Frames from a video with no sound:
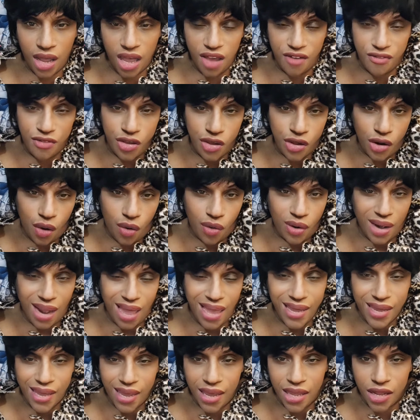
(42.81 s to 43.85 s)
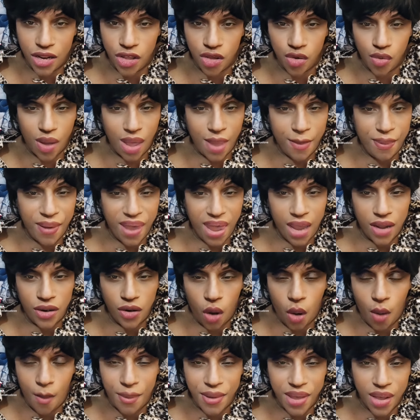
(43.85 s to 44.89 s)
If you don't like it, you ain't paying
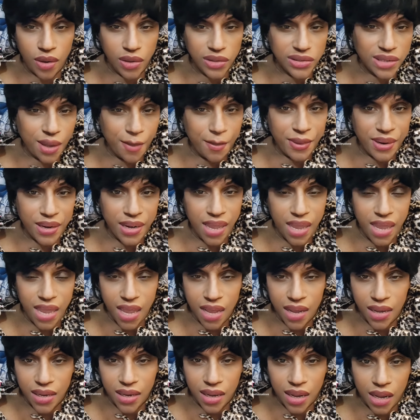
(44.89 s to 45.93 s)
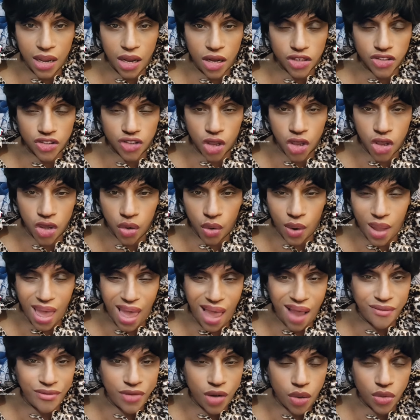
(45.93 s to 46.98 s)
no bills up in here, so you don't
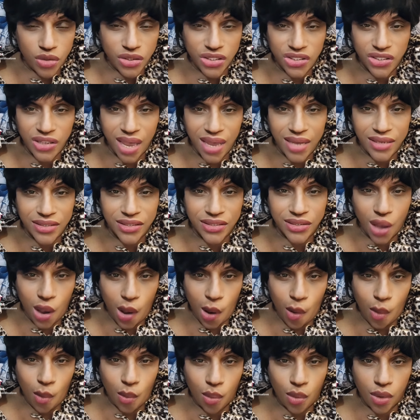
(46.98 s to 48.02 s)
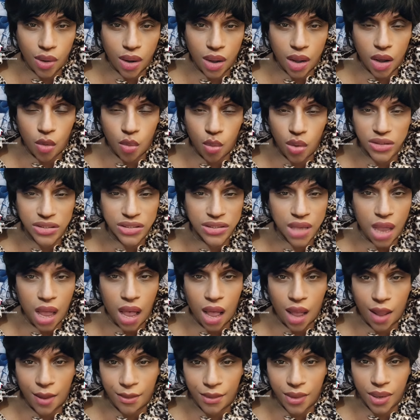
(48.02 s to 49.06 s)
have no say-so. What's
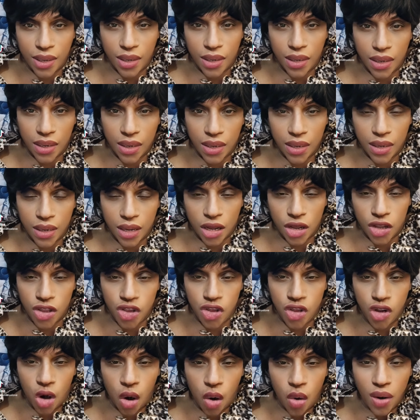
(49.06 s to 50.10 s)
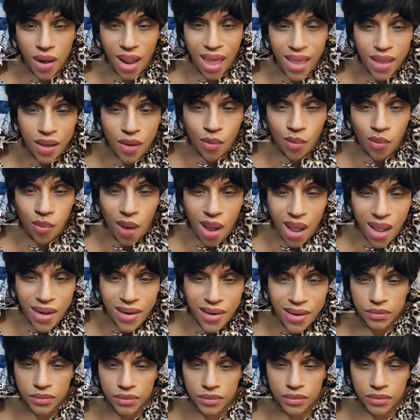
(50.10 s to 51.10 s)
up? You don't like what?